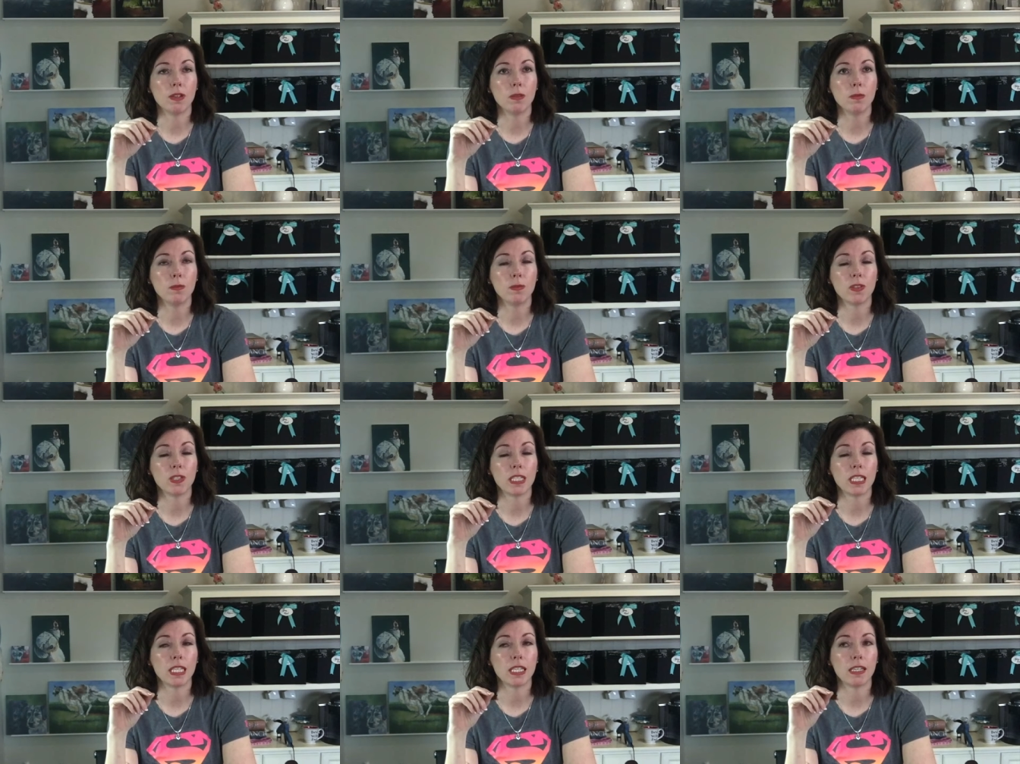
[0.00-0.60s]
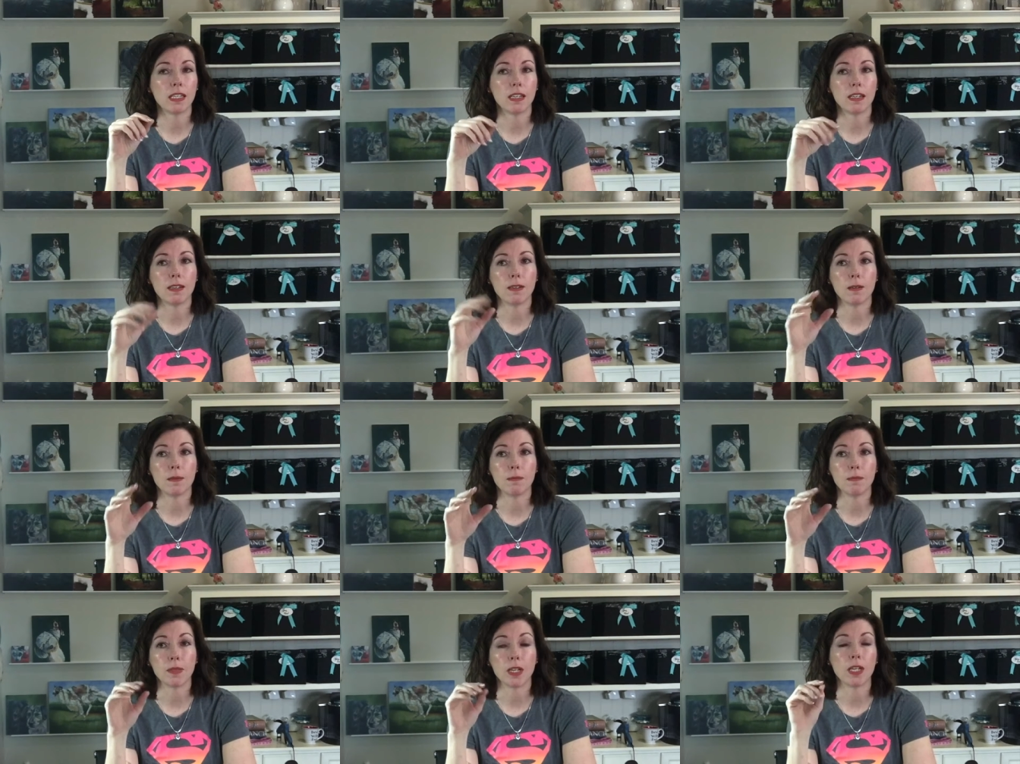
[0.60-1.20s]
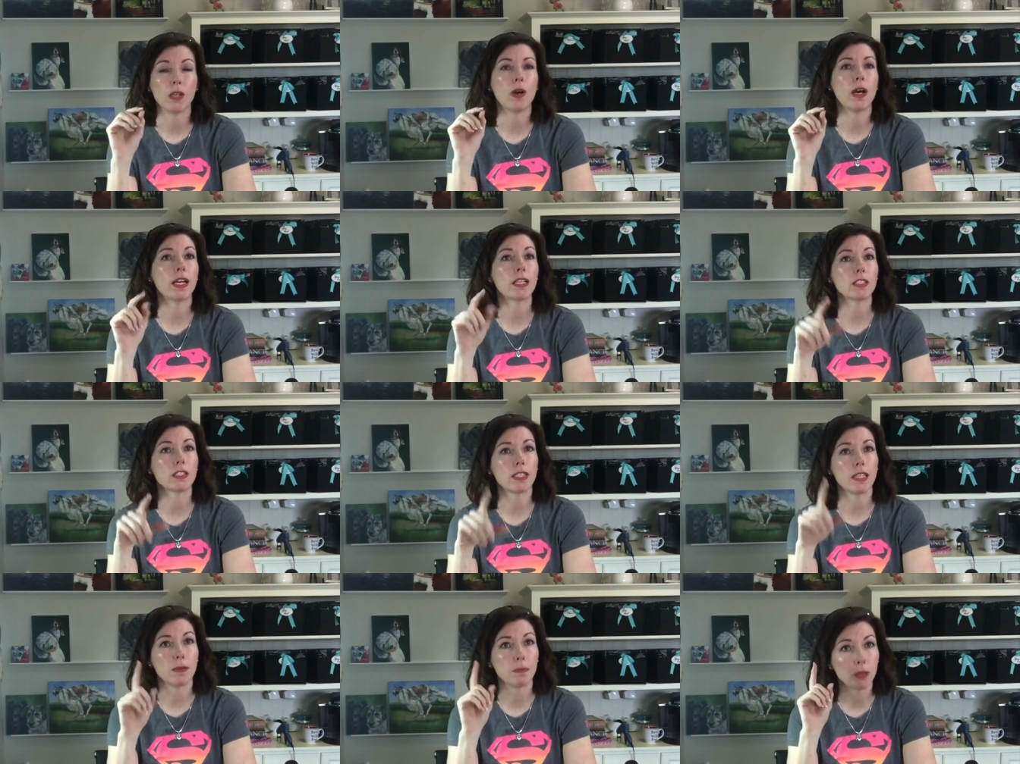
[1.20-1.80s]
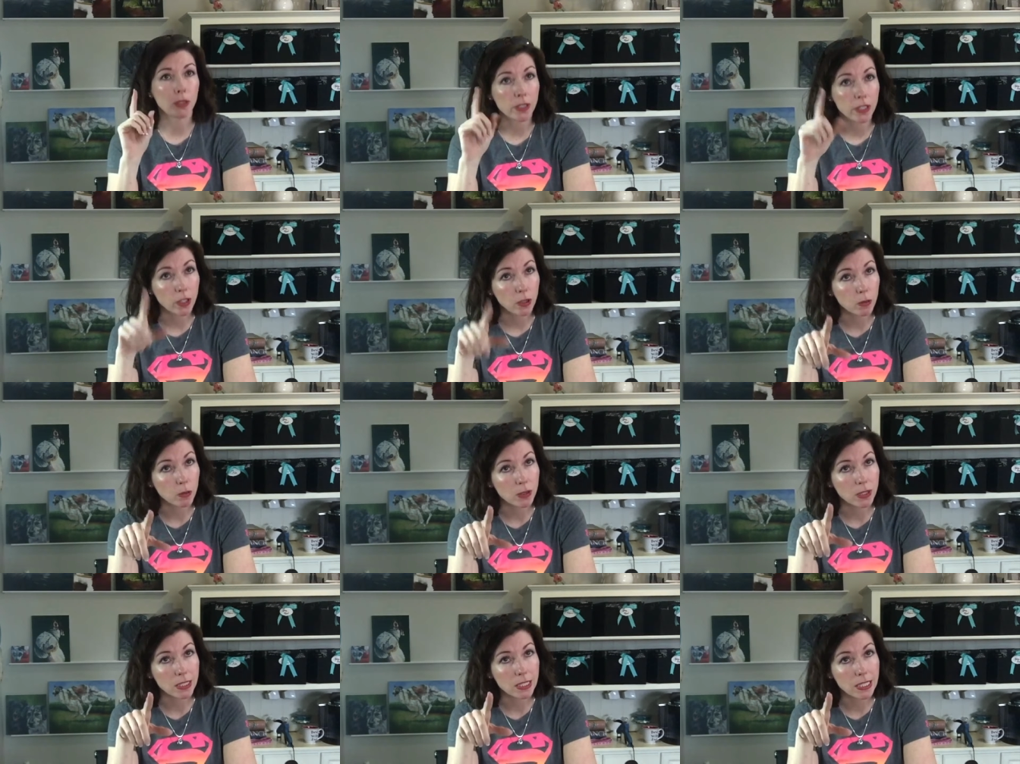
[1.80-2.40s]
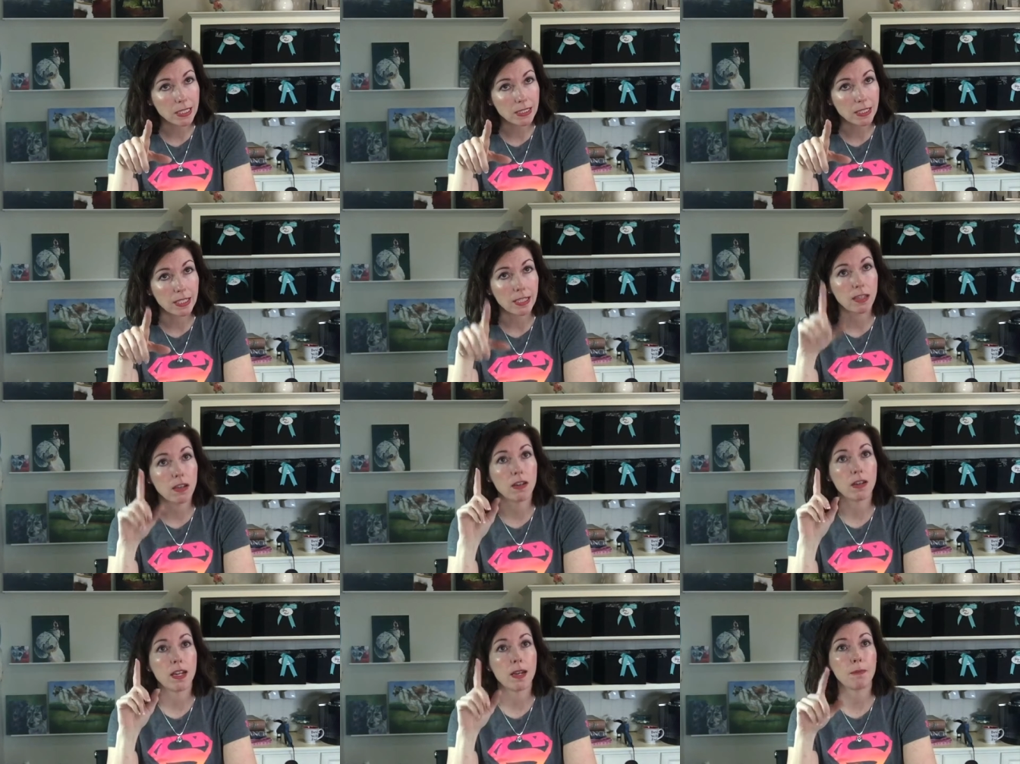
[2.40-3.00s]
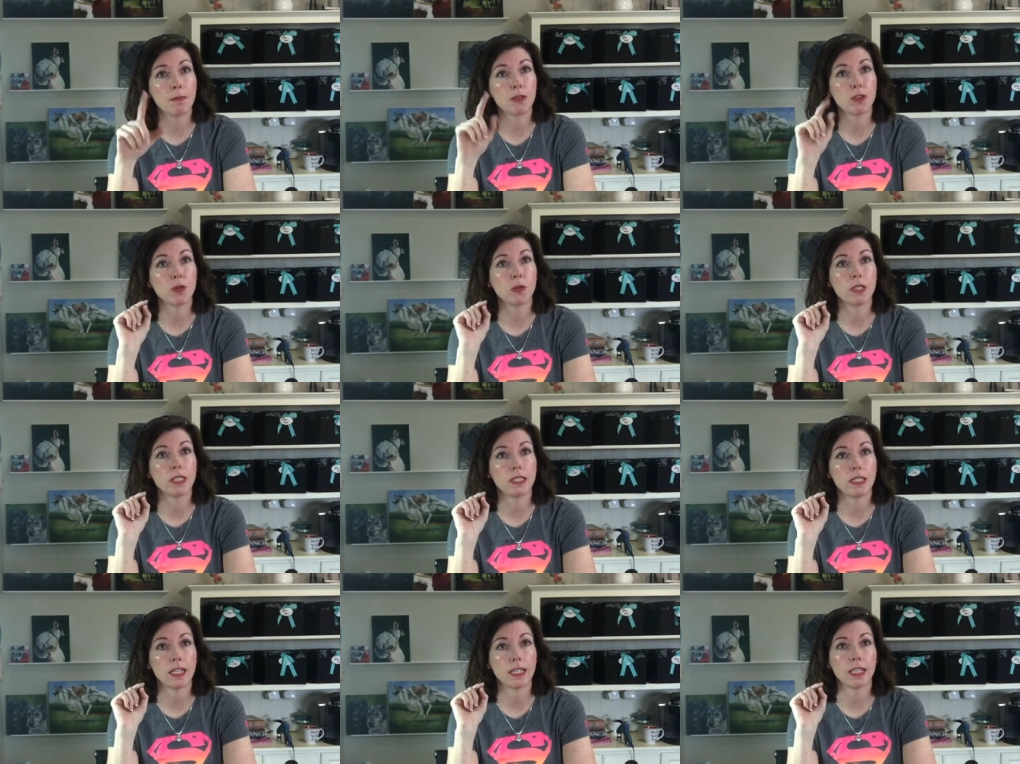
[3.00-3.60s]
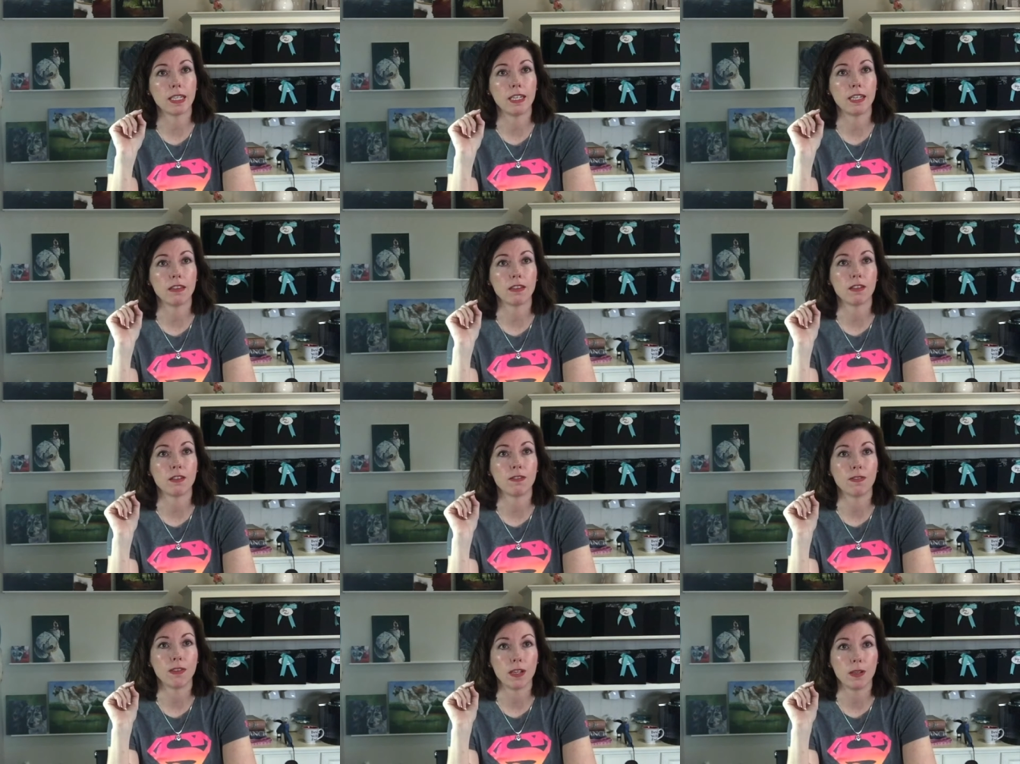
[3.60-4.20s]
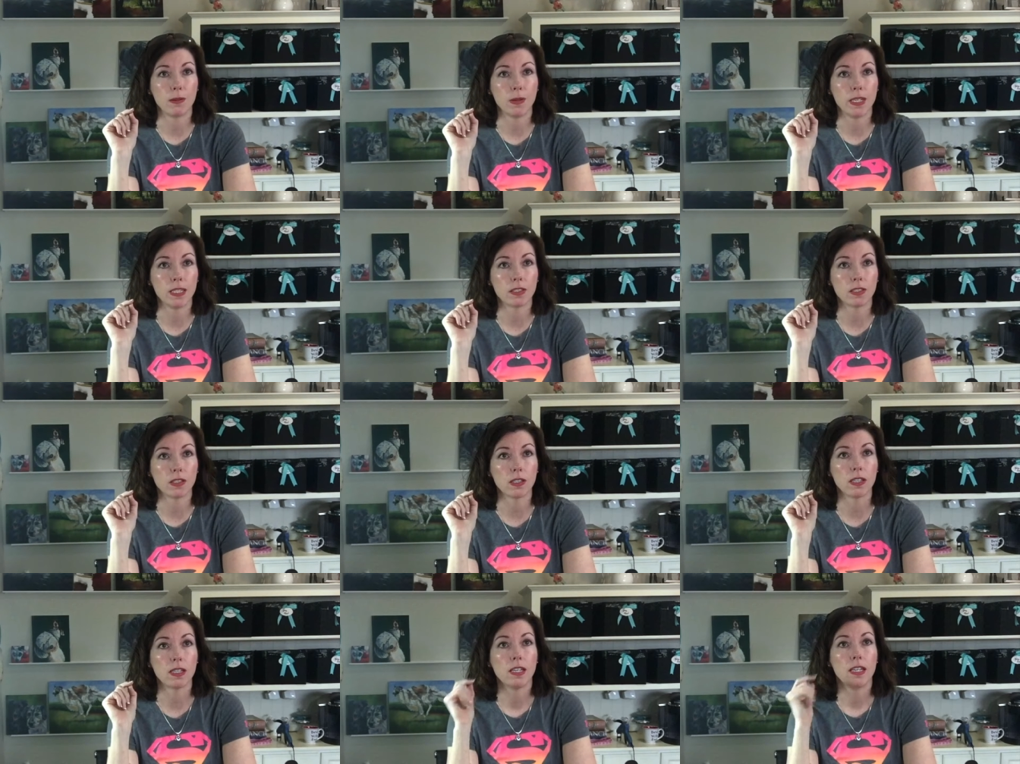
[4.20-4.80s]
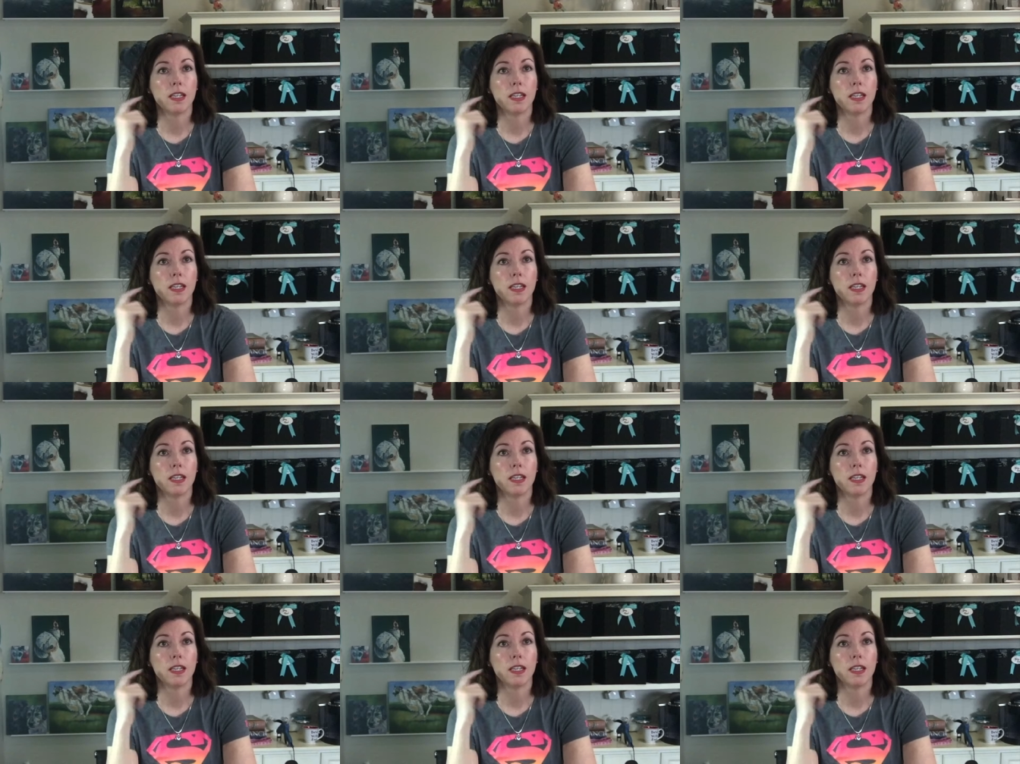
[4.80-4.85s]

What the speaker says: Hopefully, I'm going to go present it on April 22nd at their fundraiser.